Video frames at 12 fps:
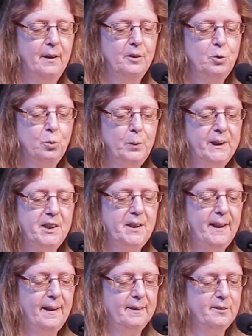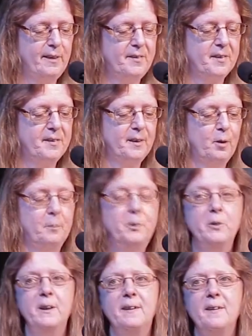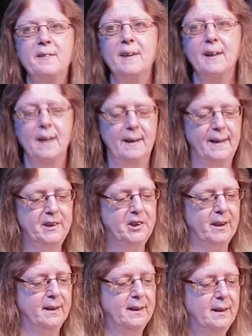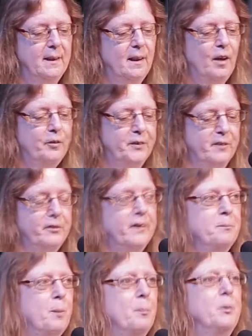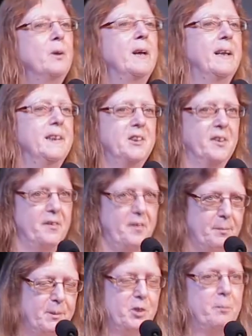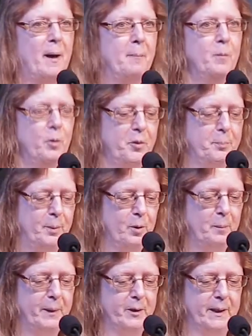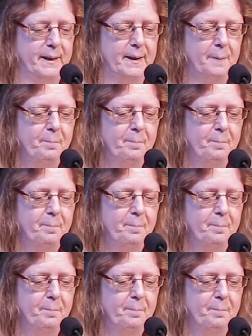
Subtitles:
through which he addresses the communities in Galatia of different populations? Bishop Ambo spoke about it.